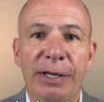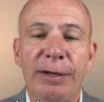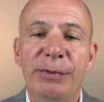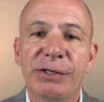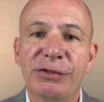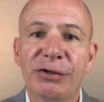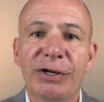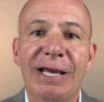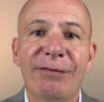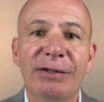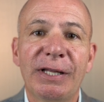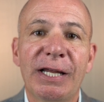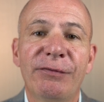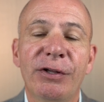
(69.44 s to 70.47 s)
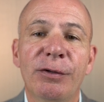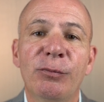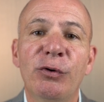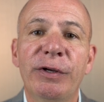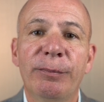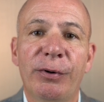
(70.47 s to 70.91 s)
because they're going to have a lot of other
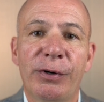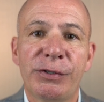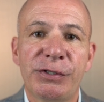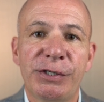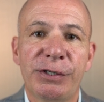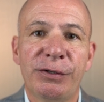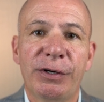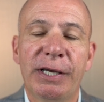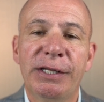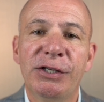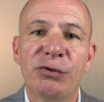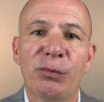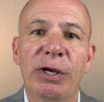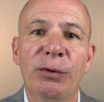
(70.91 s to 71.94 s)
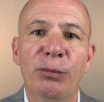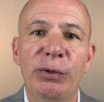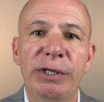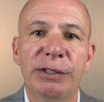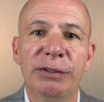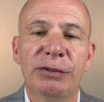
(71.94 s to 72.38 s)
moving parts here, and this way
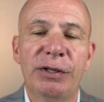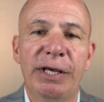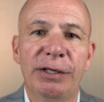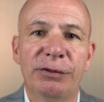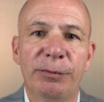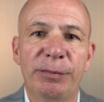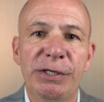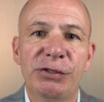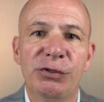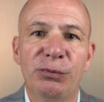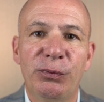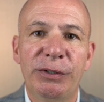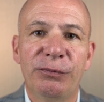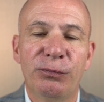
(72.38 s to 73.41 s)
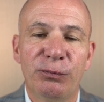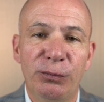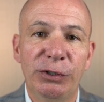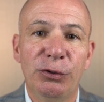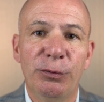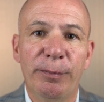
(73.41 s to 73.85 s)
we can take the pieces we
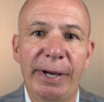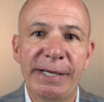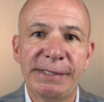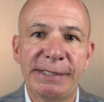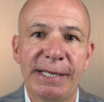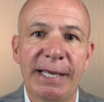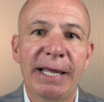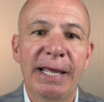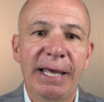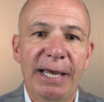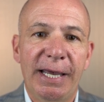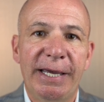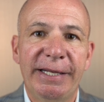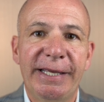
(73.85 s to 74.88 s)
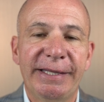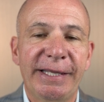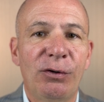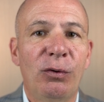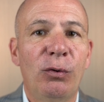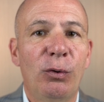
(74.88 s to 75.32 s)
we do best and get
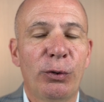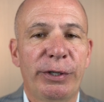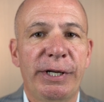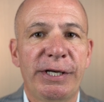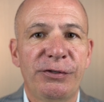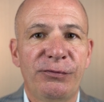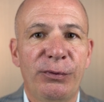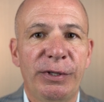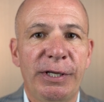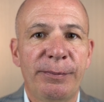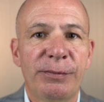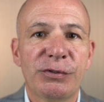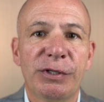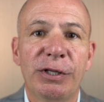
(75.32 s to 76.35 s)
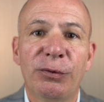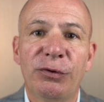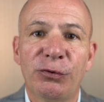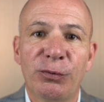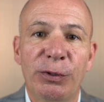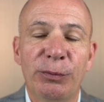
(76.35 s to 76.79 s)
that all organized for them, so that
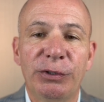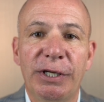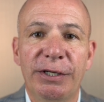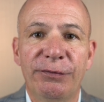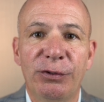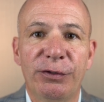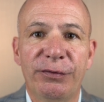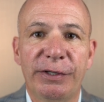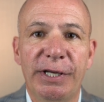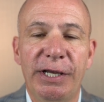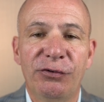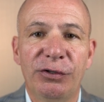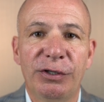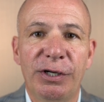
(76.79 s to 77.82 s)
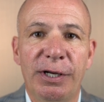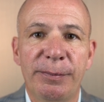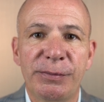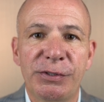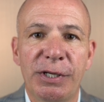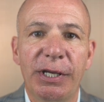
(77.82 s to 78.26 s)
this way when day of notification
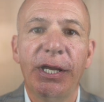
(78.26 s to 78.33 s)
comes,